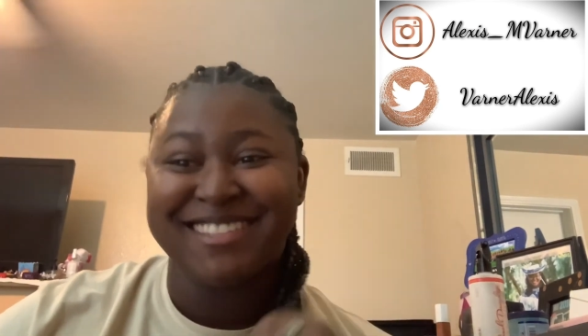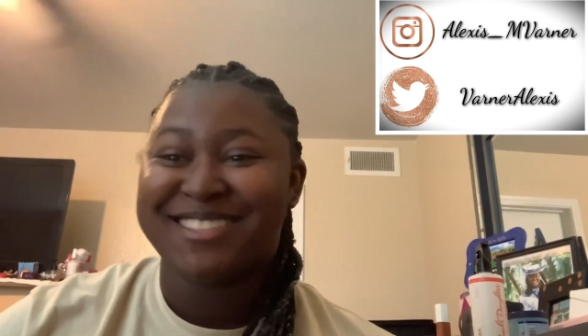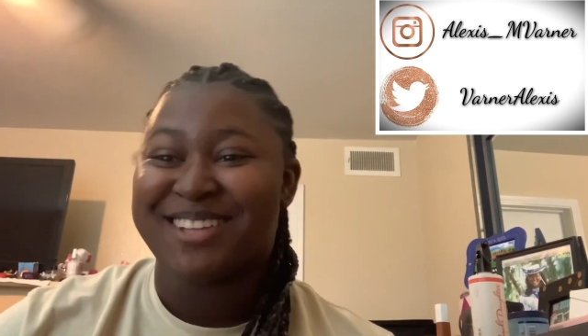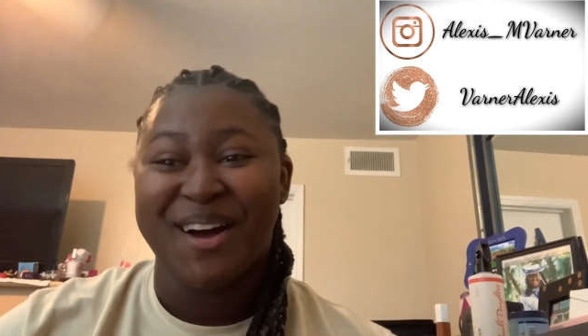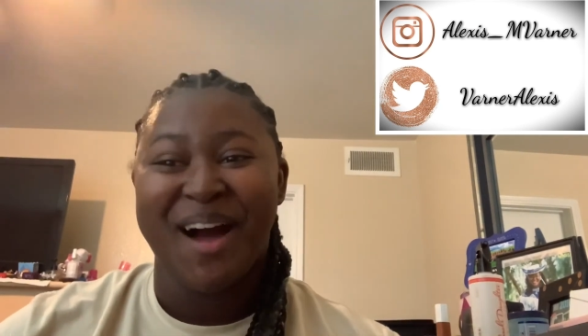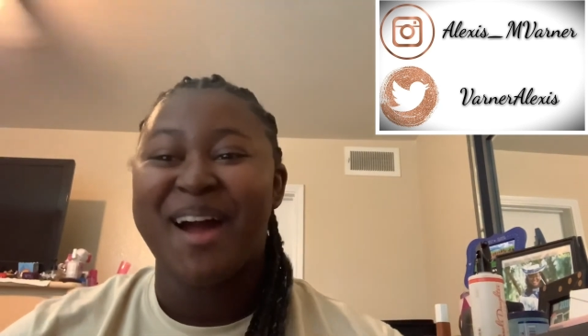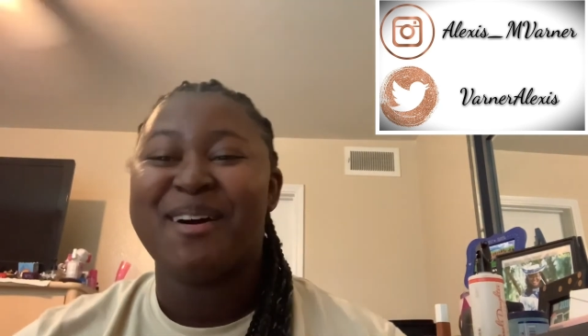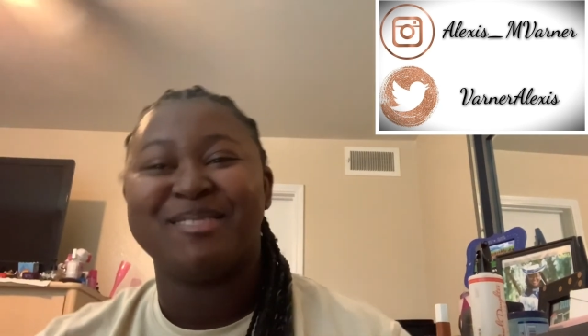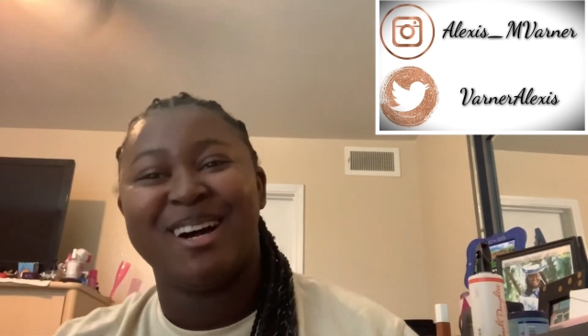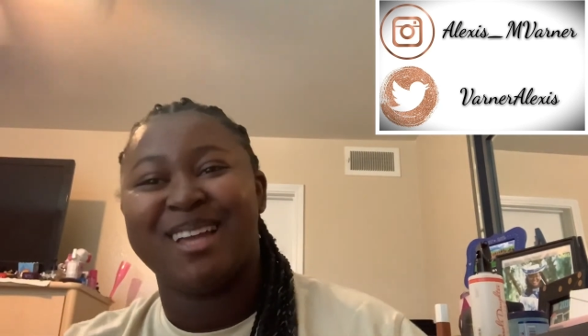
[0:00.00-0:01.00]
So I
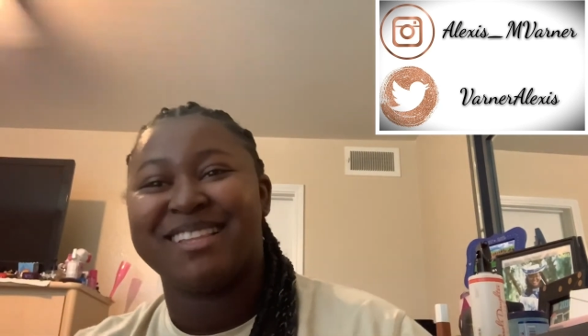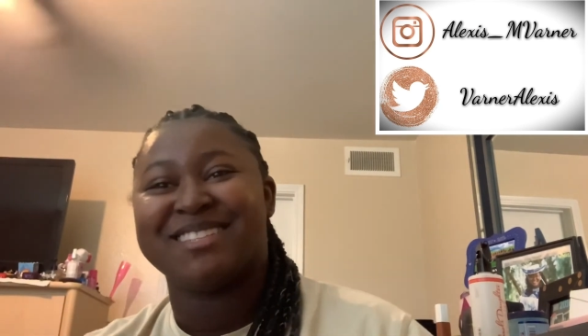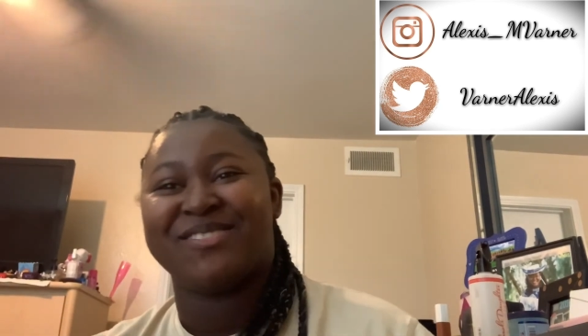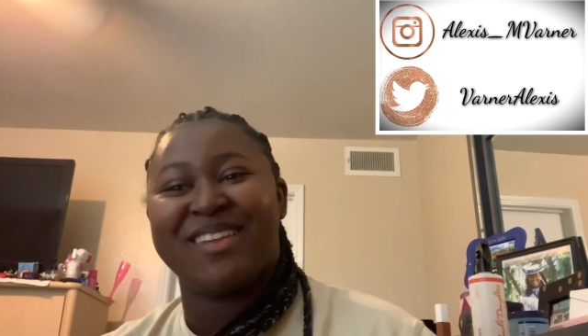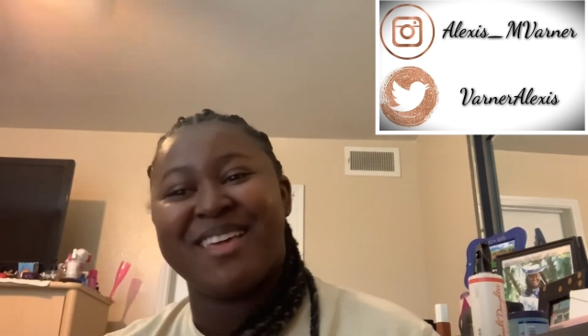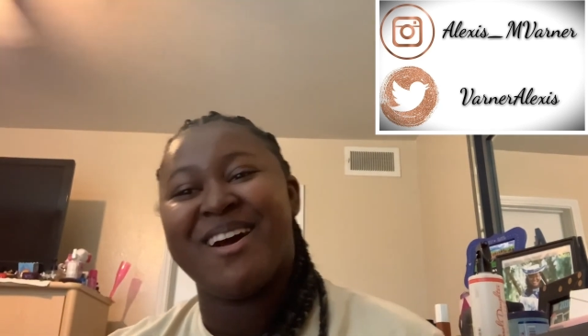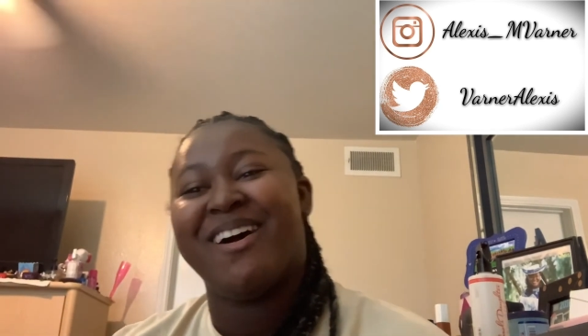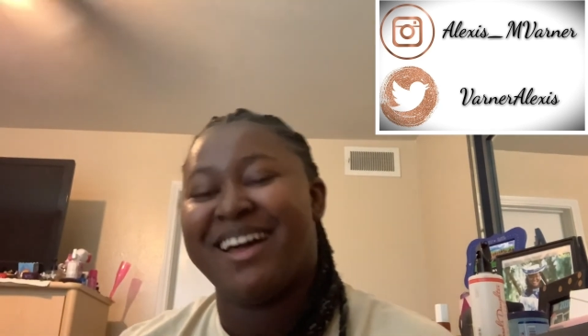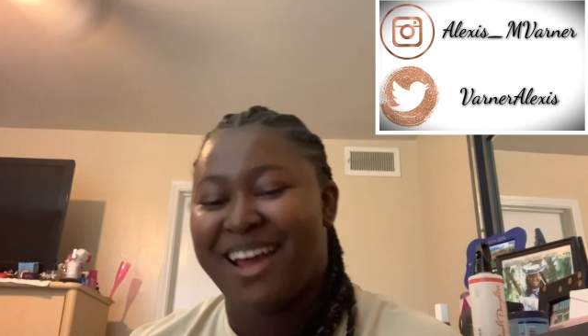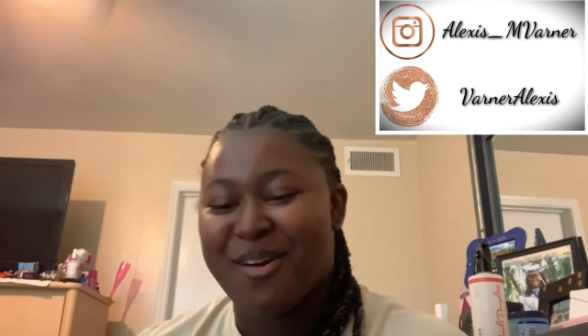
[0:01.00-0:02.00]
hope y'all like this
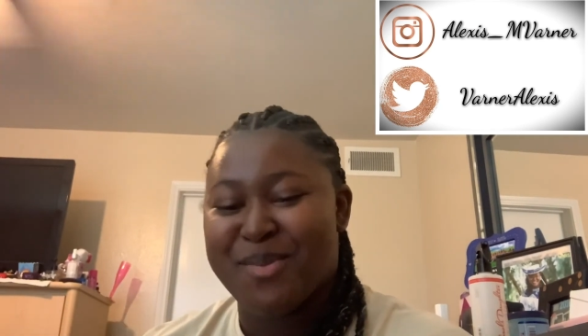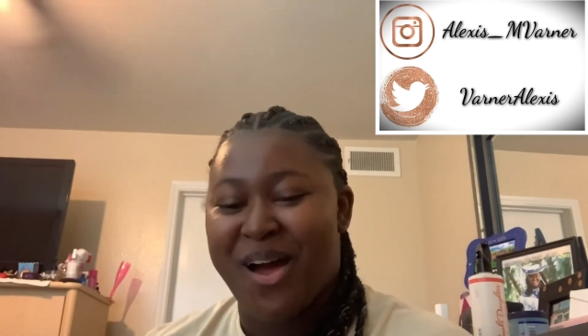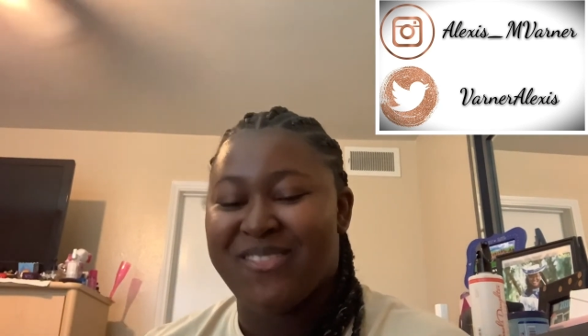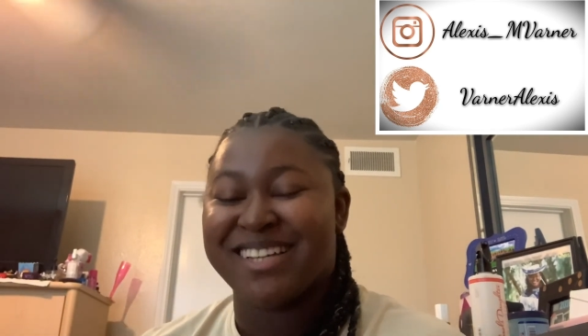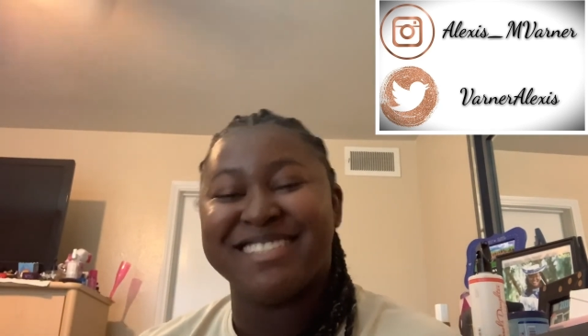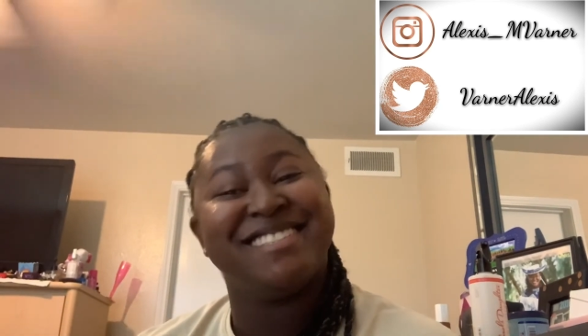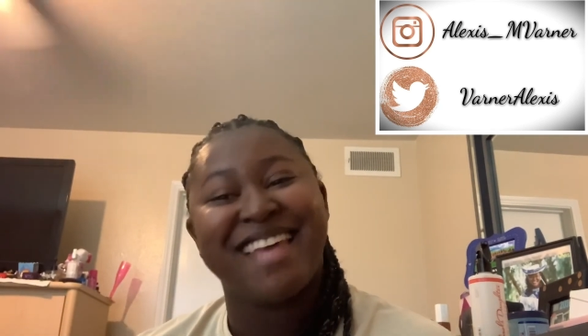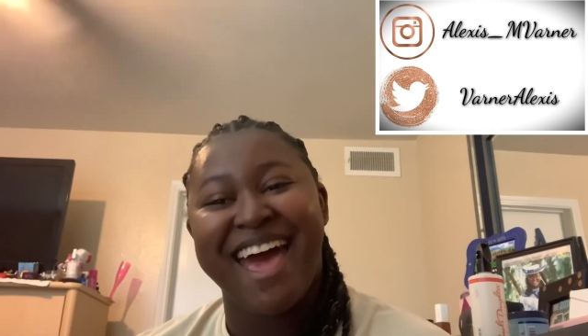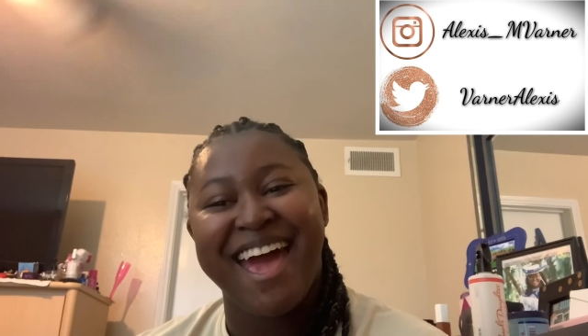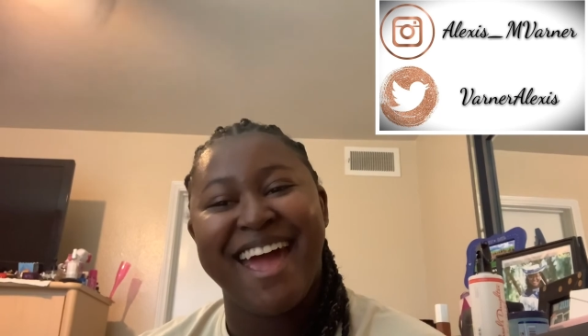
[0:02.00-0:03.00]
video, and I hope y'all have a good
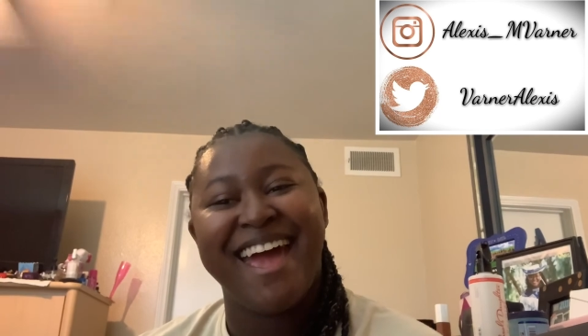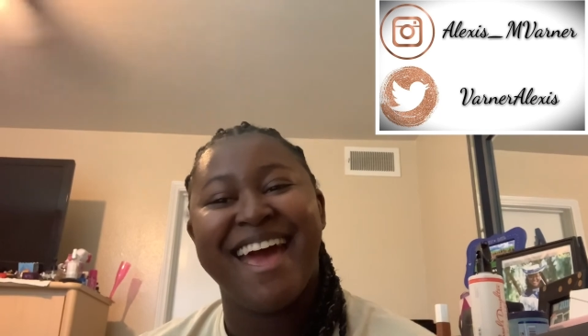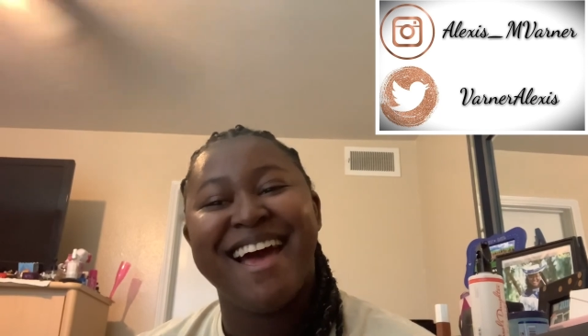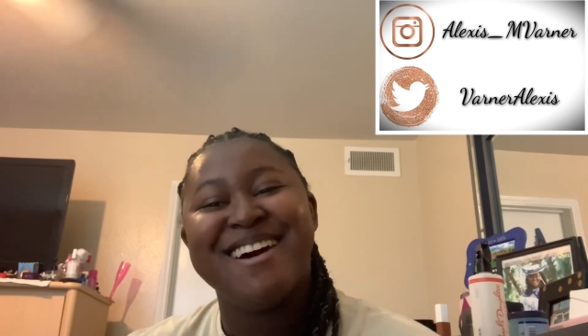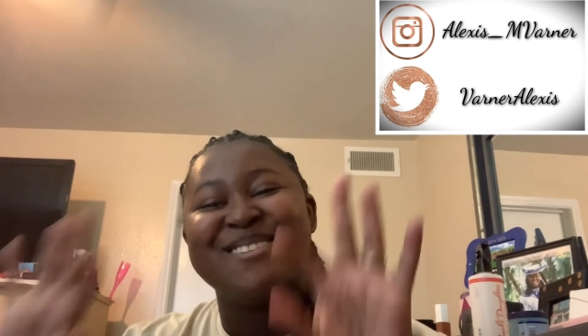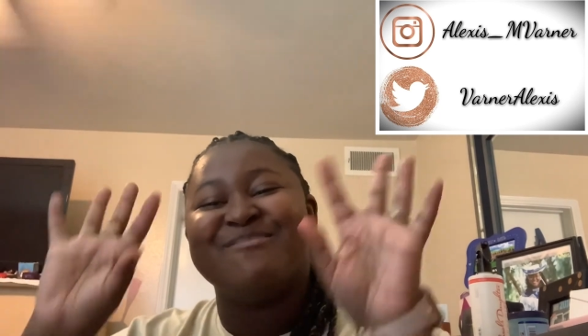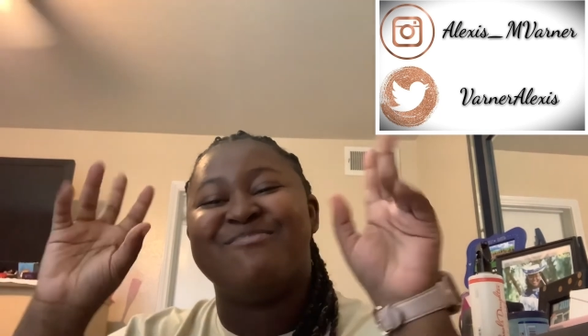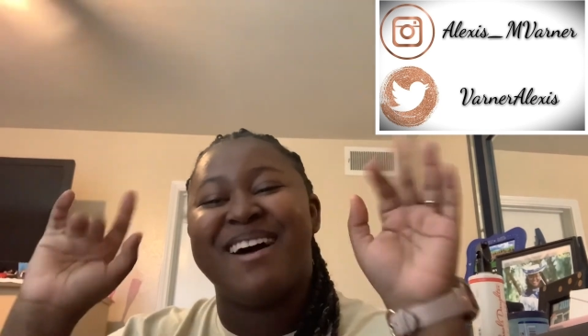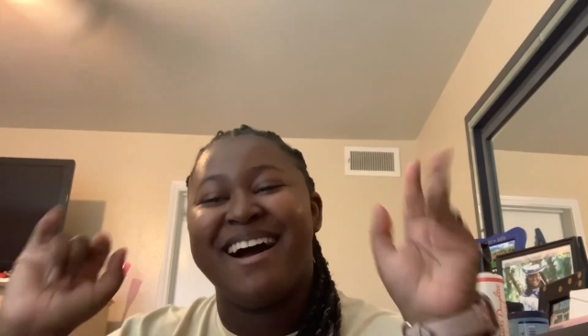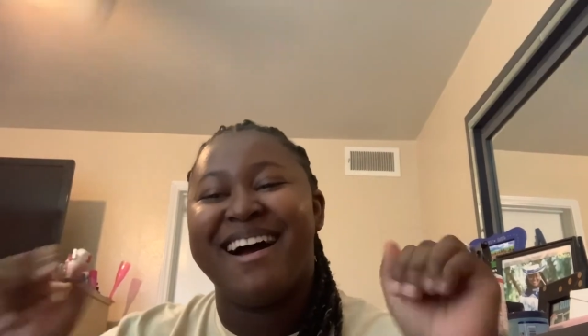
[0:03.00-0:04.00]
day.
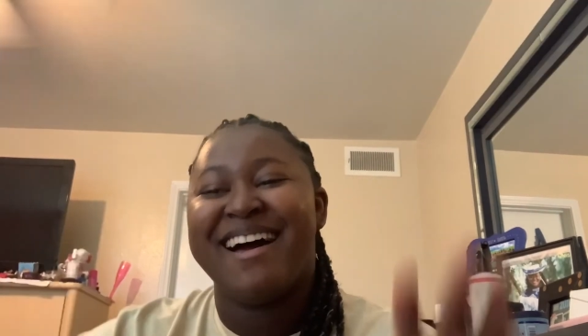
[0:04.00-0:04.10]
Bye.